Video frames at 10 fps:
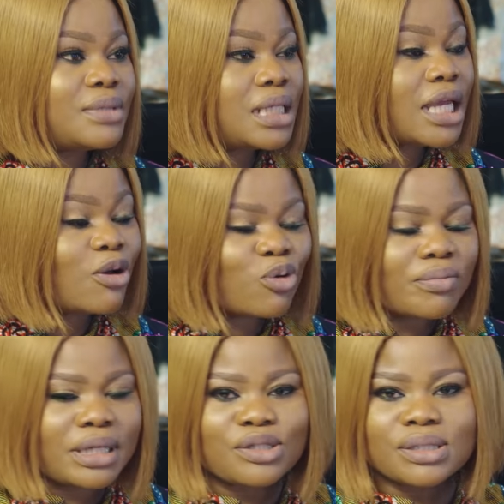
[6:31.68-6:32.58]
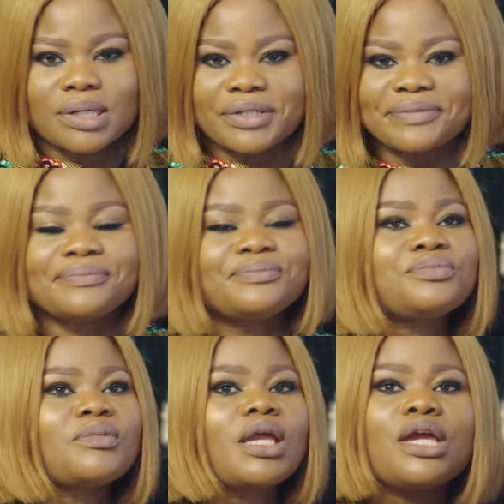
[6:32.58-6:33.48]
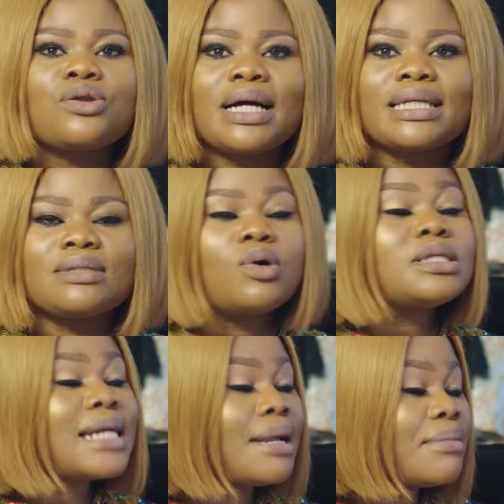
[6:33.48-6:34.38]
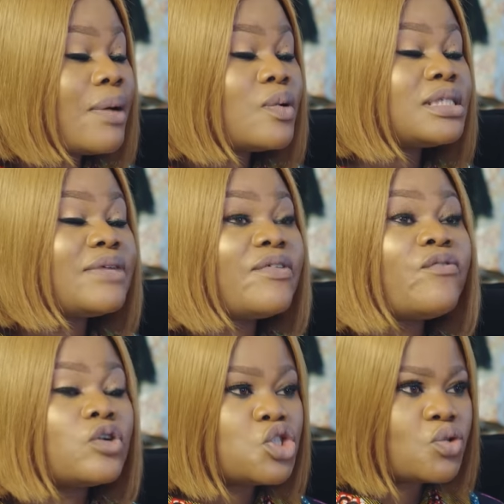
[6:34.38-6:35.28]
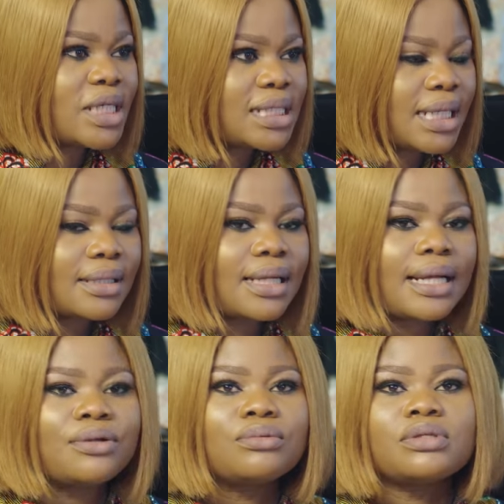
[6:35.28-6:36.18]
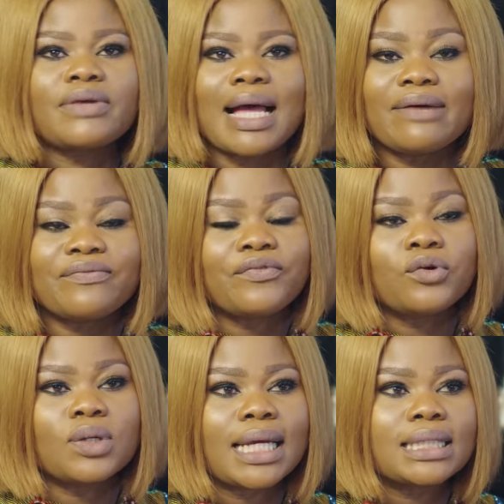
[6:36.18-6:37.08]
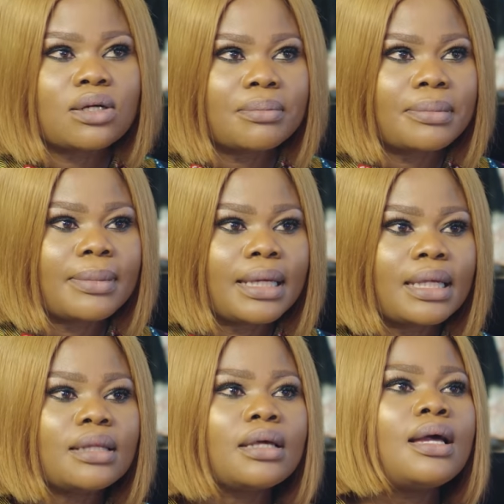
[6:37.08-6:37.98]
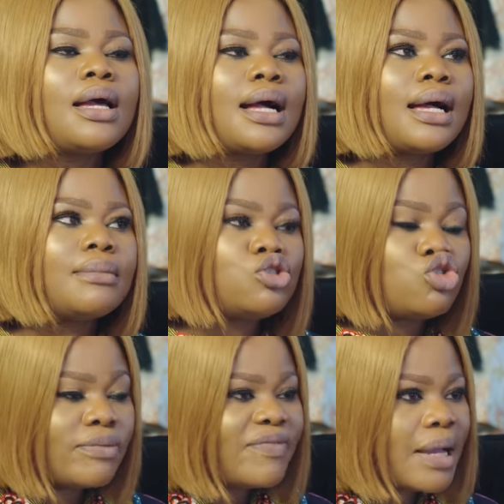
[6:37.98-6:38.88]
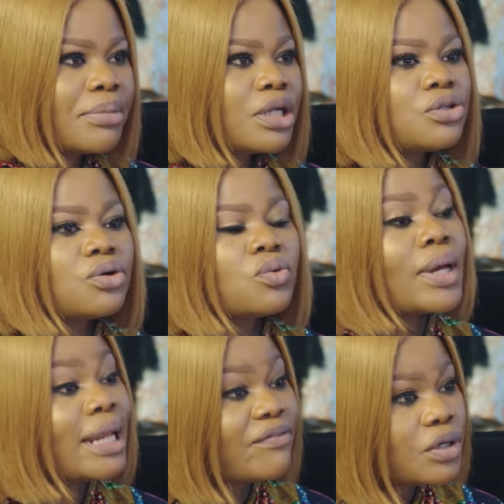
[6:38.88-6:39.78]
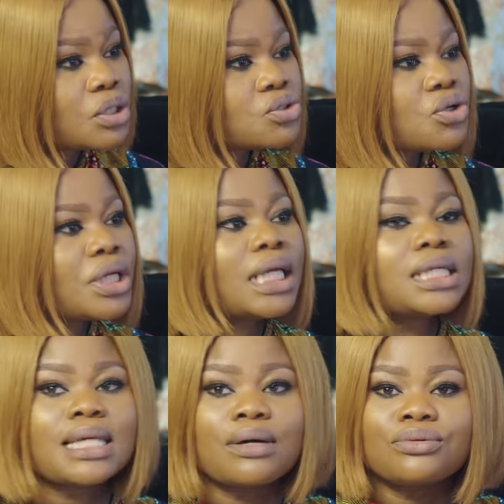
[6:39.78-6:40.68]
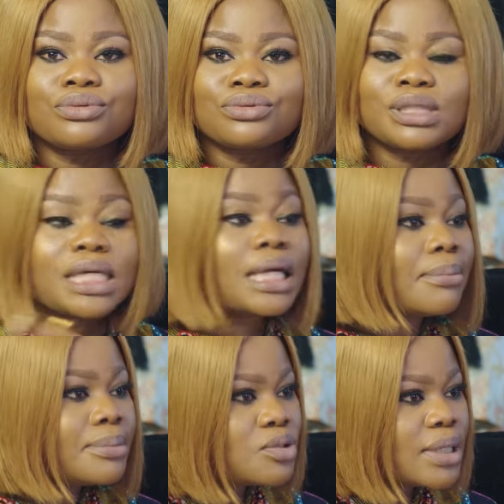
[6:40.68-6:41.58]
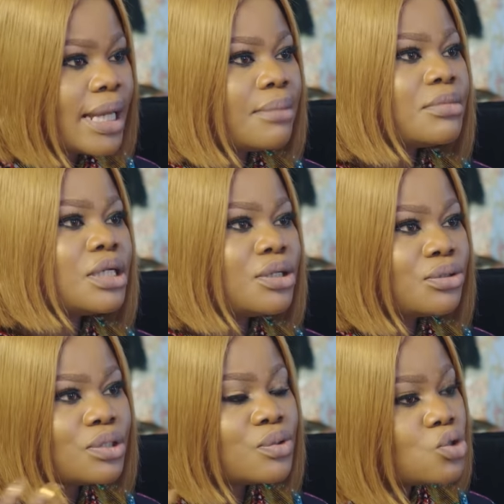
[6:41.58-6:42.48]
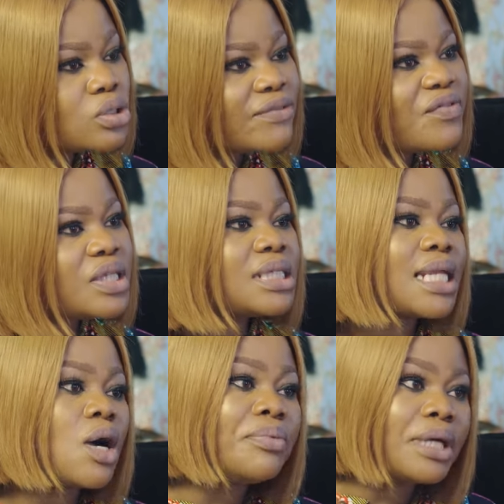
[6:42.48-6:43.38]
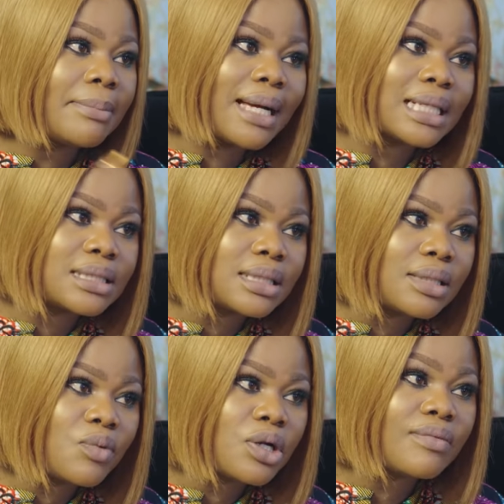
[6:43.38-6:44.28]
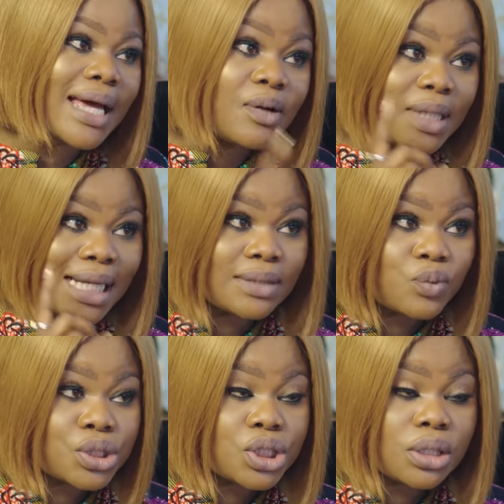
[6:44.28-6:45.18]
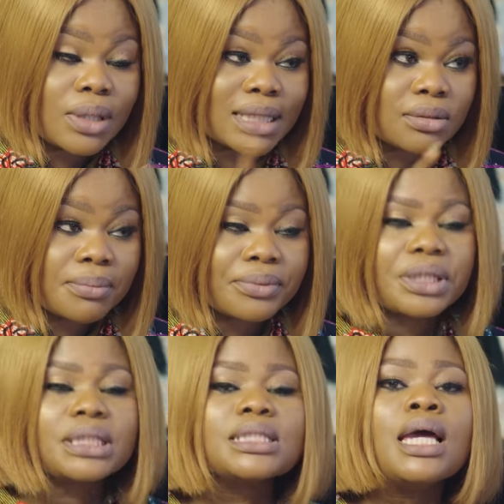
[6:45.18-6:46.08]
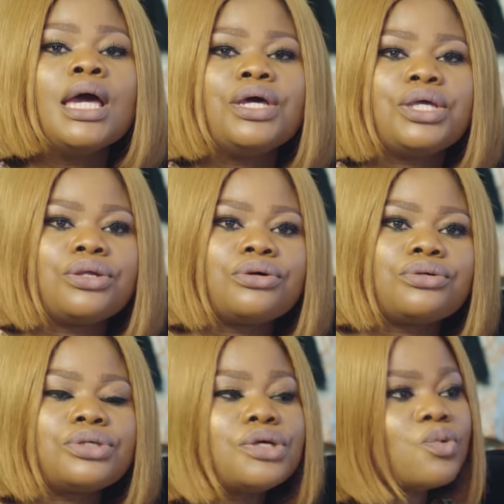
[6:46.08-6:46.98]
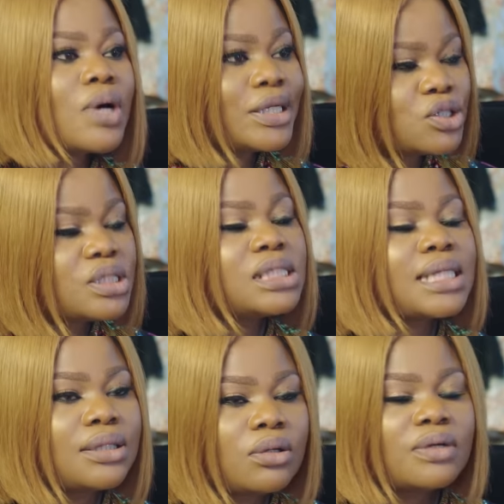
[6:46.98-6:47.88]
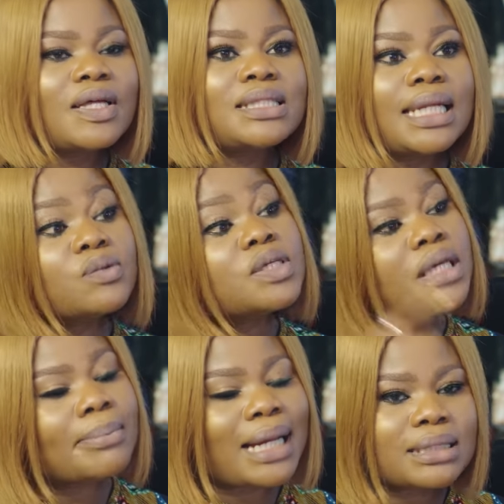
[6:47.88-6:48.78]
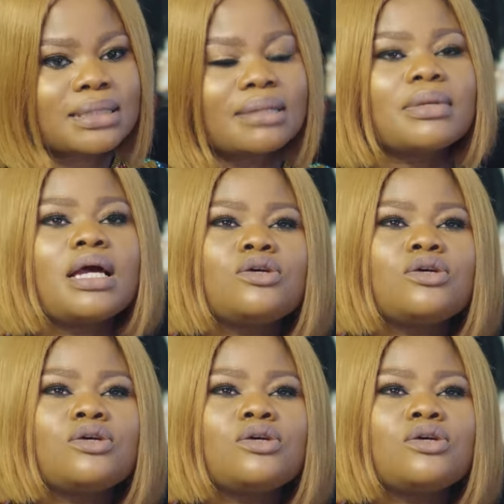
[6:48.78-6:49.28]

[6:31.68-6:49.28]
Nikki Ogunbanje, sorry. You know, at one time I was even frustrated. You know, I have a few clients come in. To drop fabric, you know, when I finish sewing it, I will take it to them, you know, they will do the fitting, I'll bring it back to one of, I only had one tailor at some point, you know, it will adjust it and all of that, and I'll take it back to them.